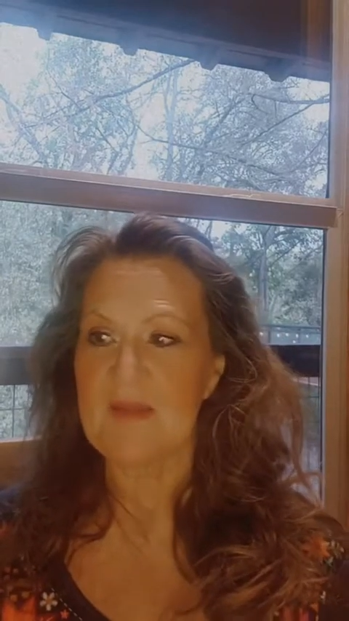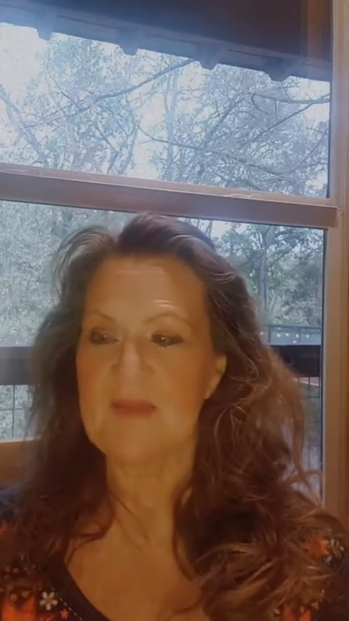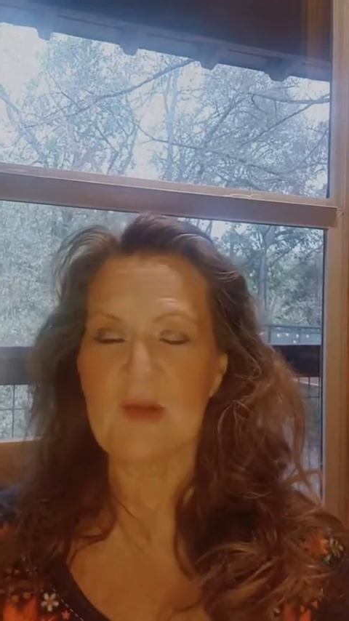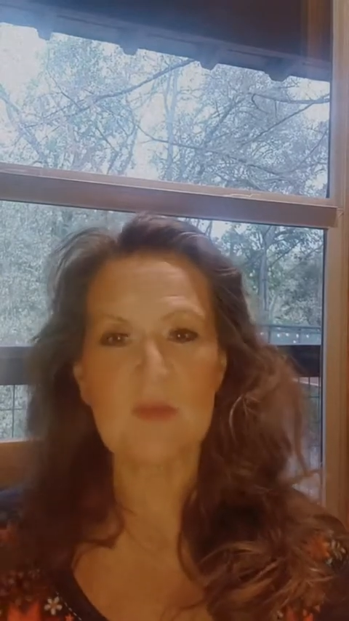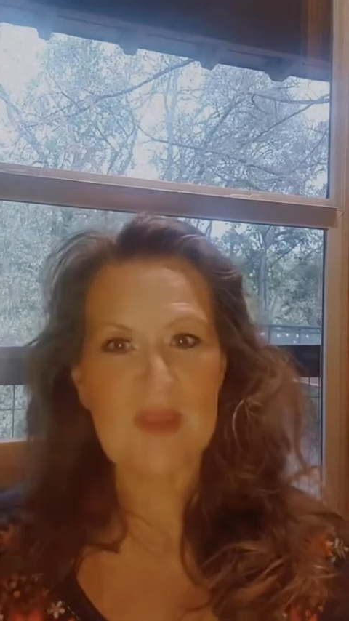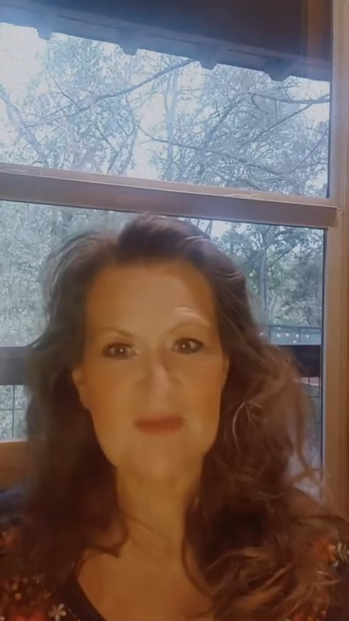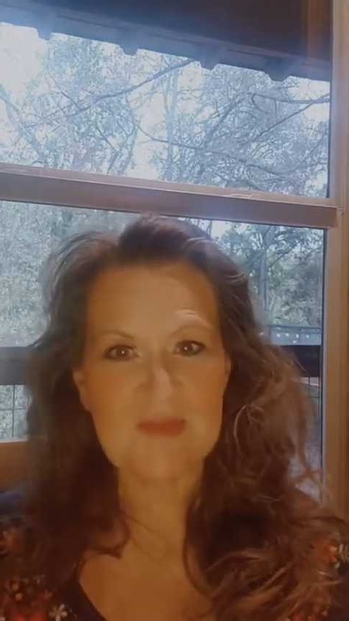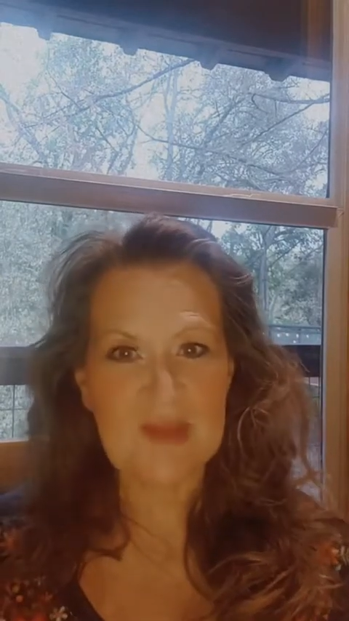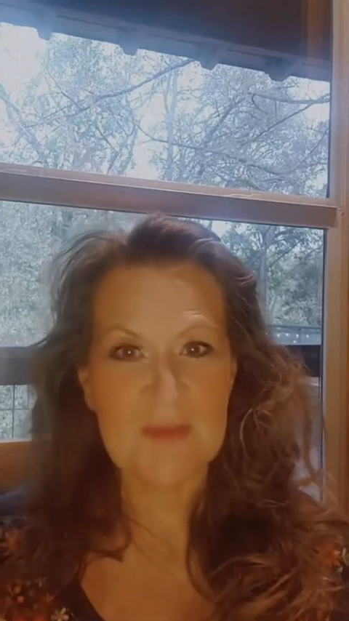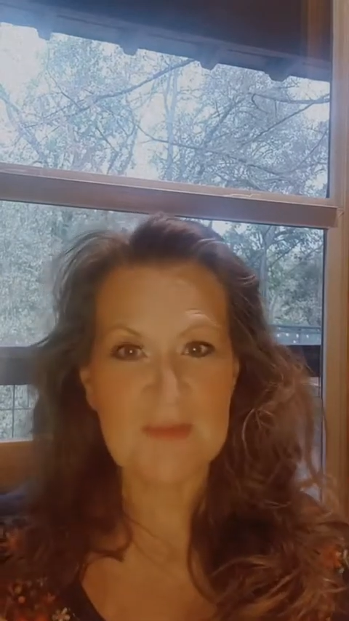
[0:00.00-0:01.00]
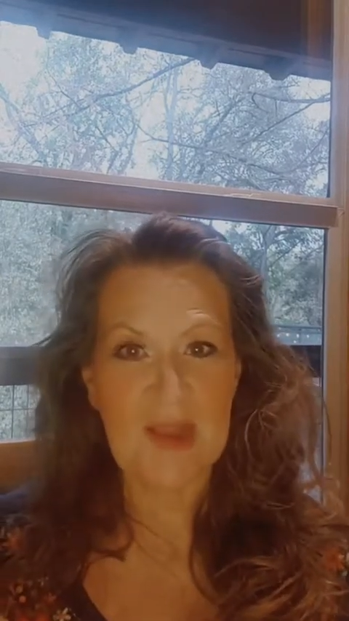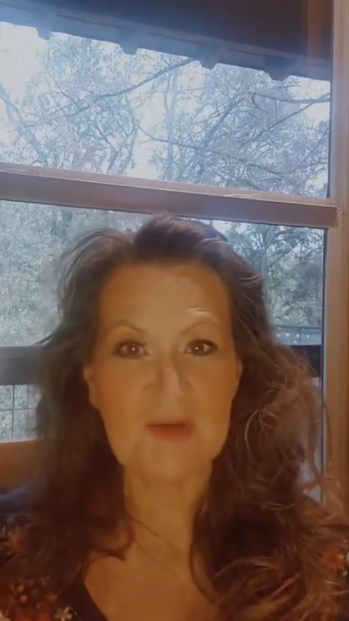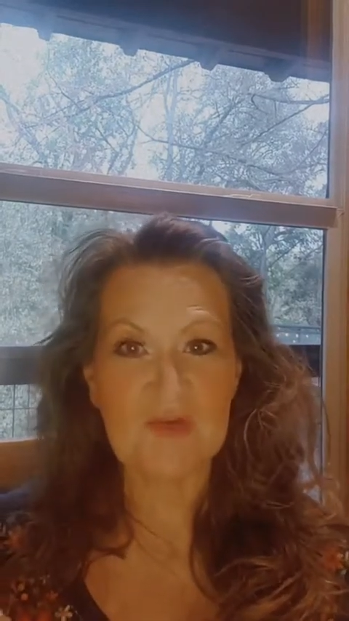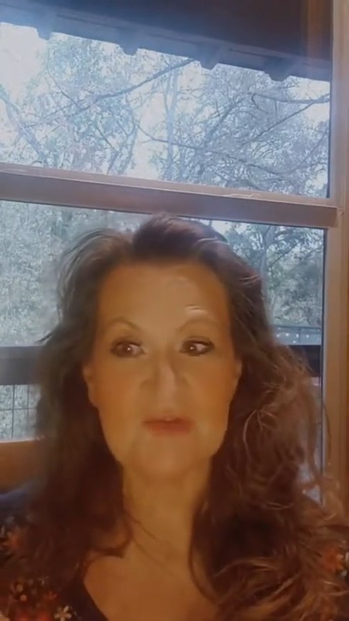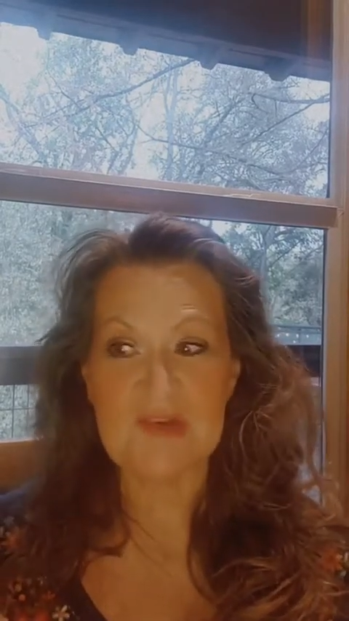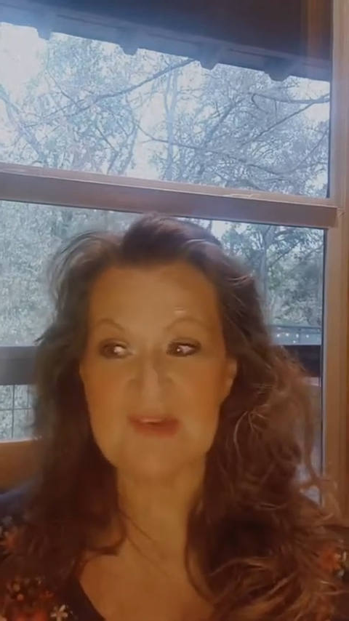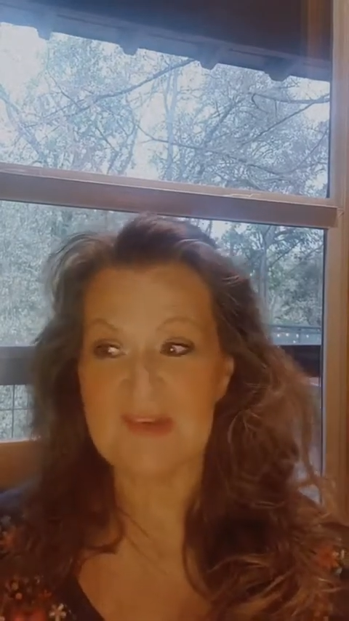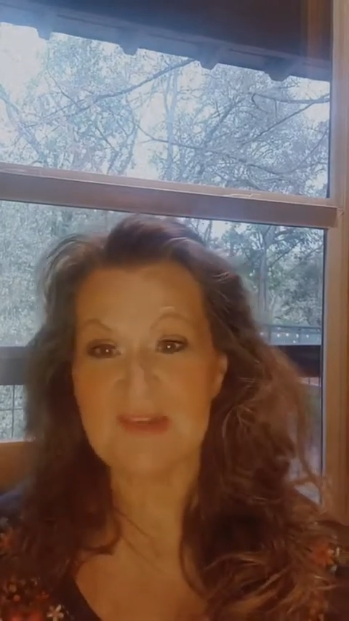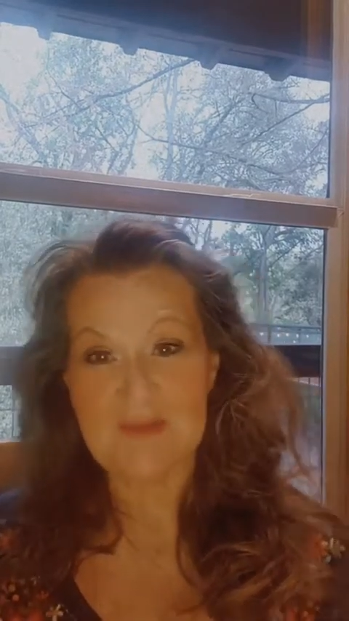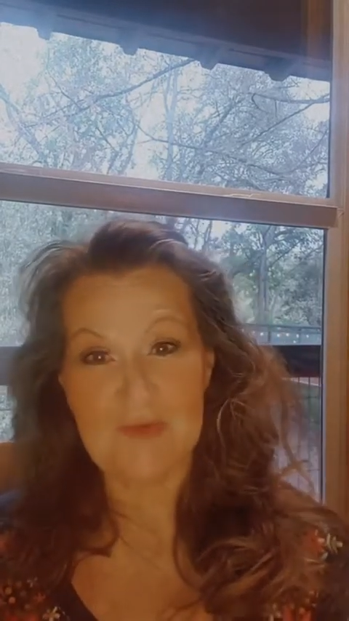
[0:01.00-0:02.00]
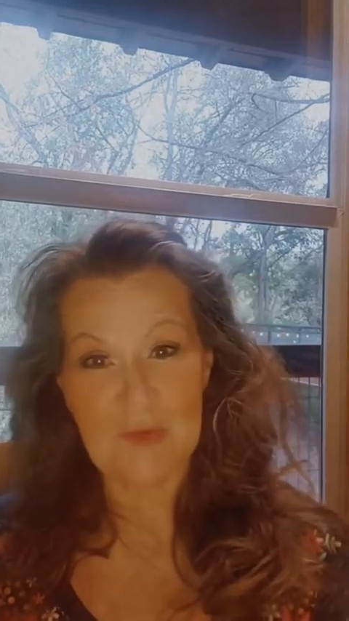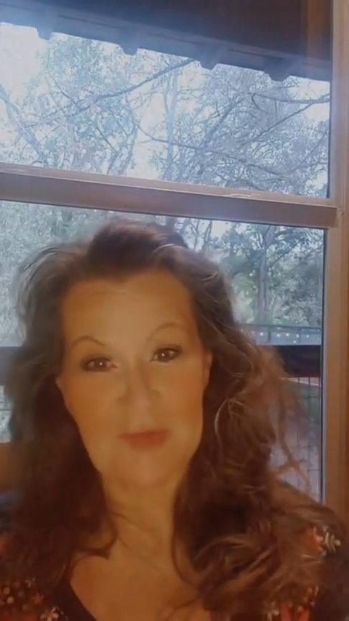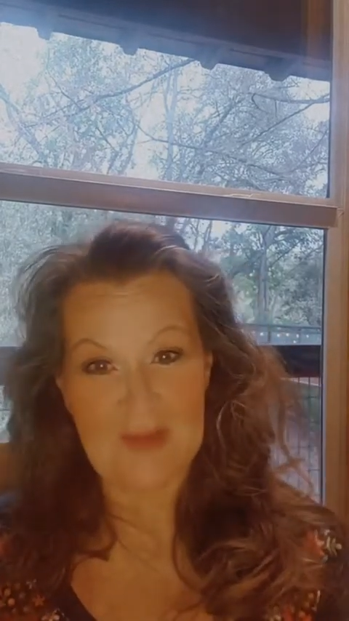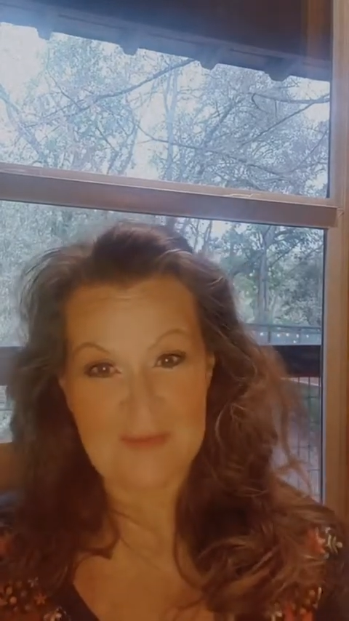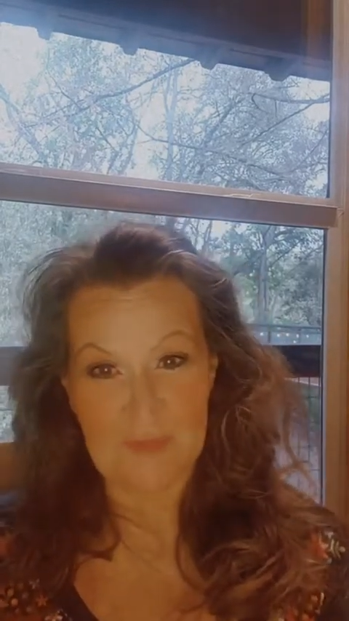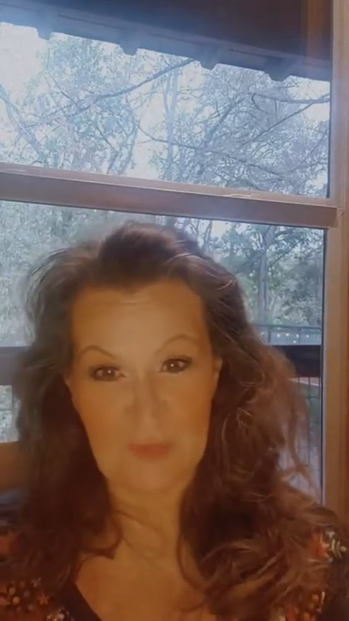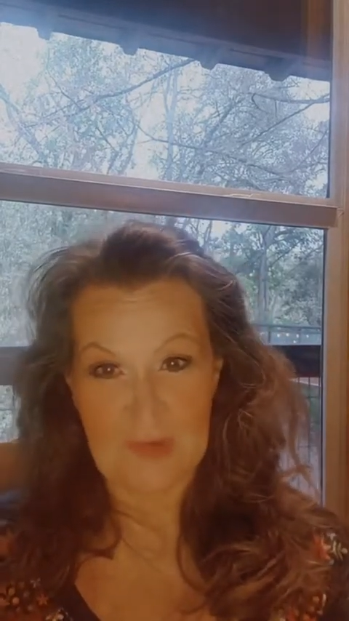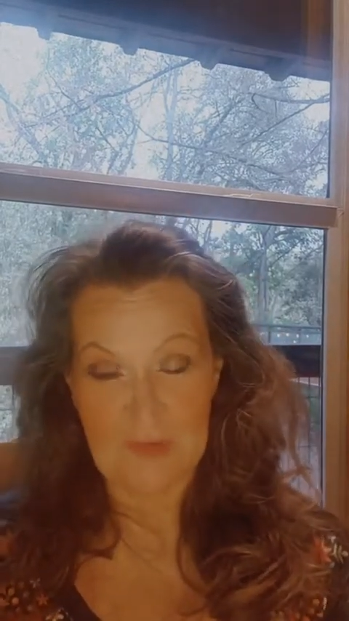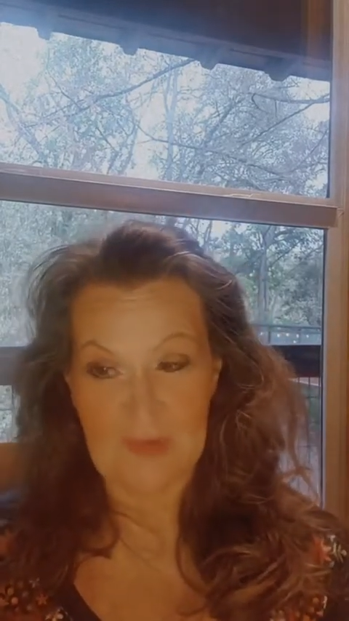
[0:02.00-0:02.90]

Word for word: They don't really have the time and energy to live your life for you,